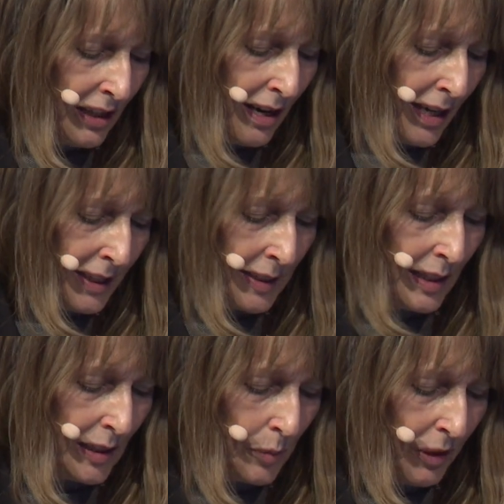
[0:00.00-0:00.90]
Greiz
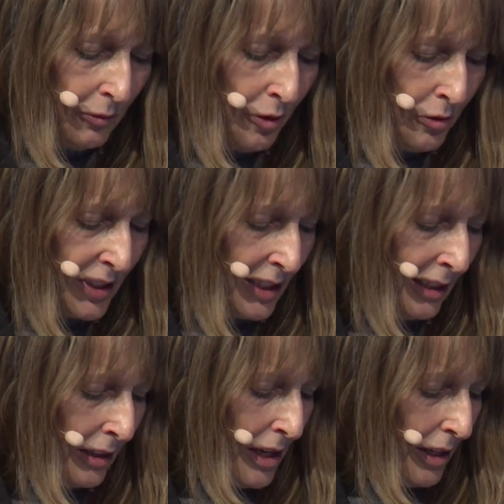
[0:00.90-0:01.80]
has been
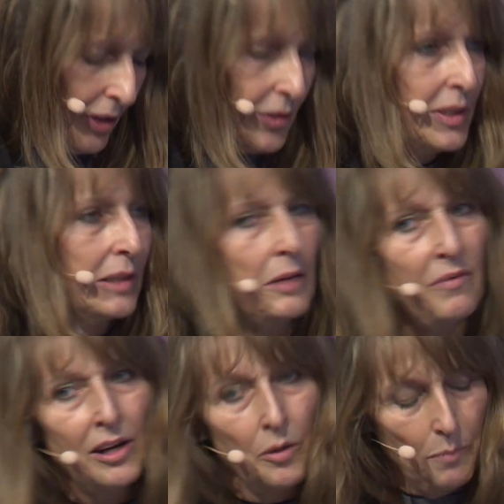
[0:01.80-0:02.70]
focusing on the
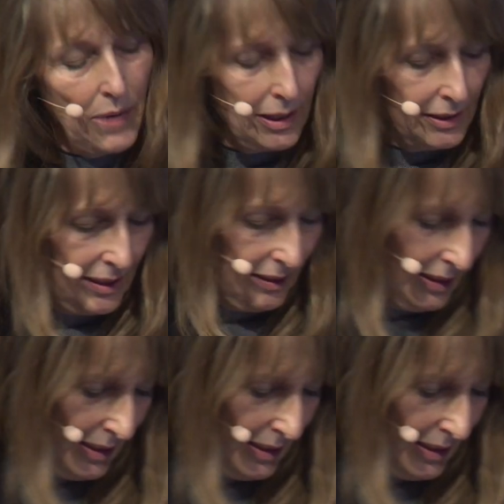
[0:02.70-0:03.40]
development